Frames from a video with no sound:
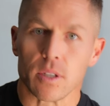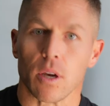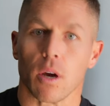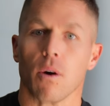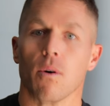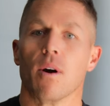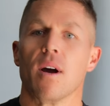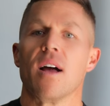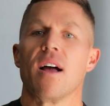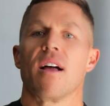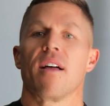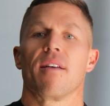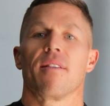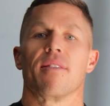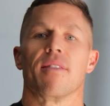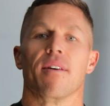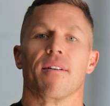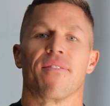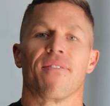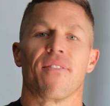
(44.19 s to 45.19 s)
So
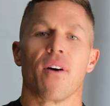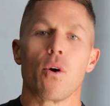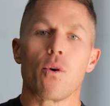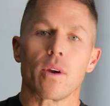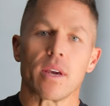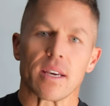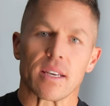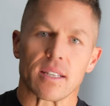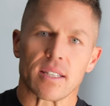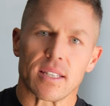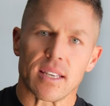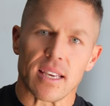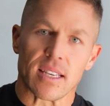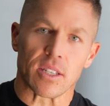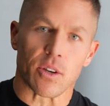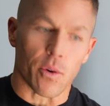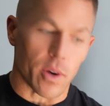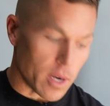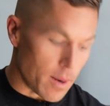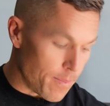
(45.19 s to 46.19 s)
the focus
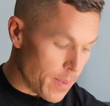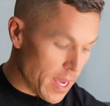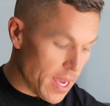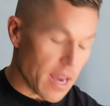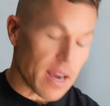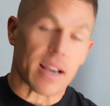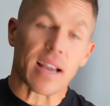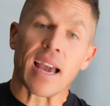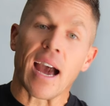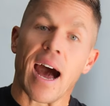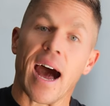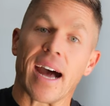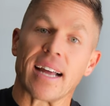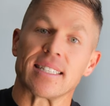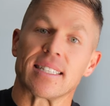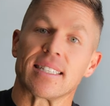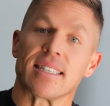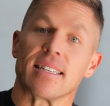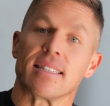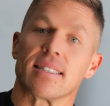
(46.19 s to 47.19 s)
is going to be a
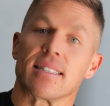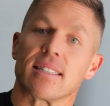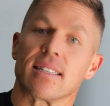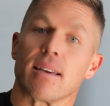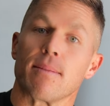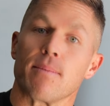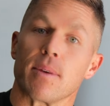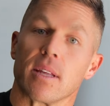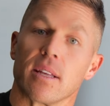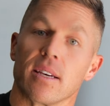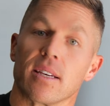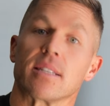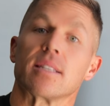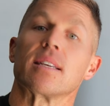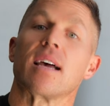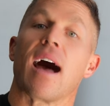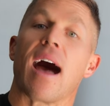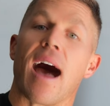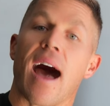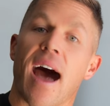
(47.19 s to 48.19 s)
constant
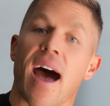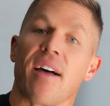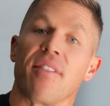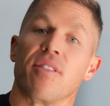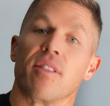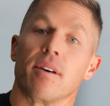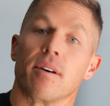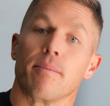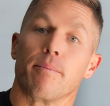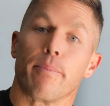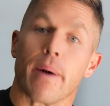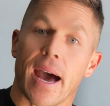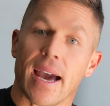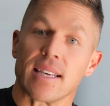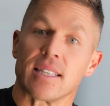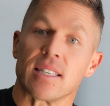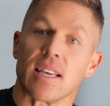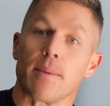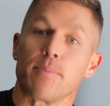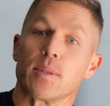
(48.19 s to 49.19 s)
stimulus on the
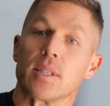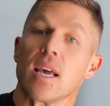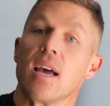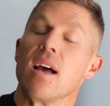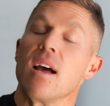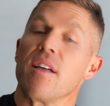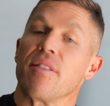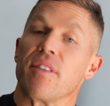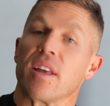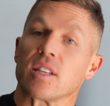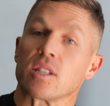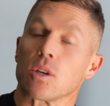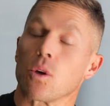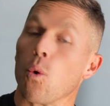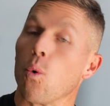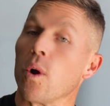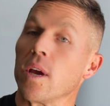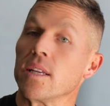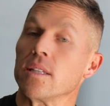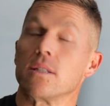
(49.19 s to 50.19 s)
biceps that's
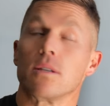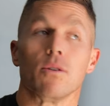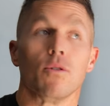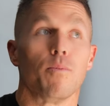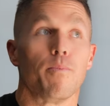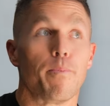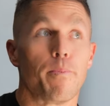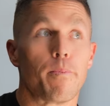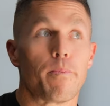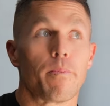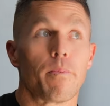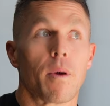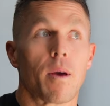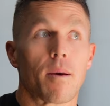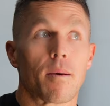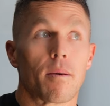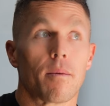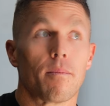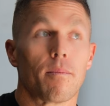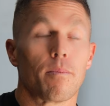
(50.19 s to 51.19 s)
going to
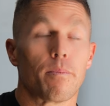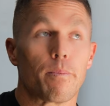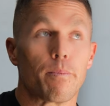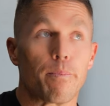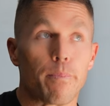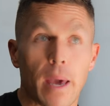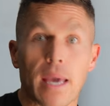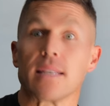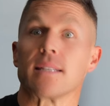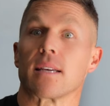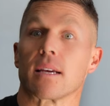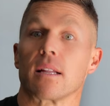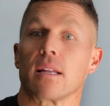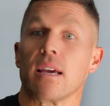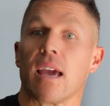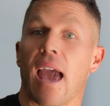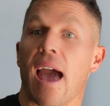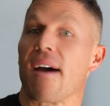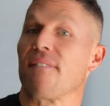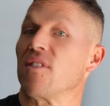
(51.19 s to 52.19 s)

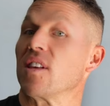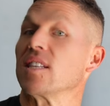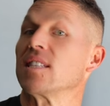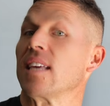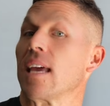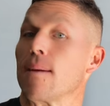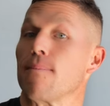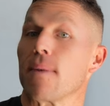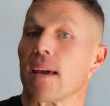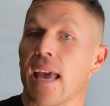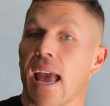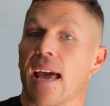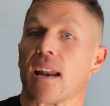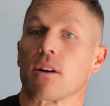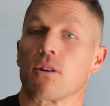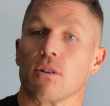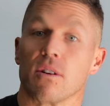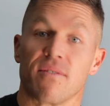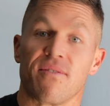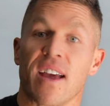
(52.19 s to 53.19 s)
basically have the same
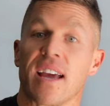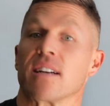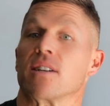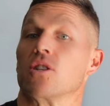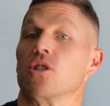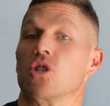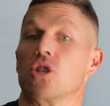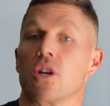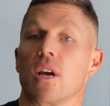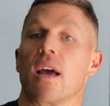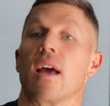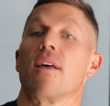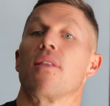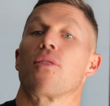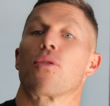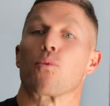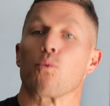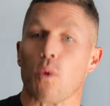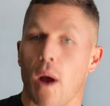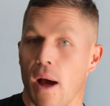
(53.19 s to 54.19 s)
mechanical advantage
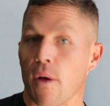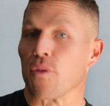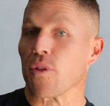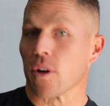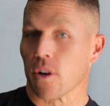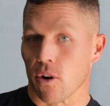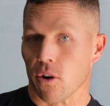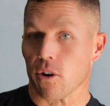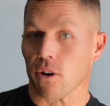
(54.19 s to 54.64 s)
throughout the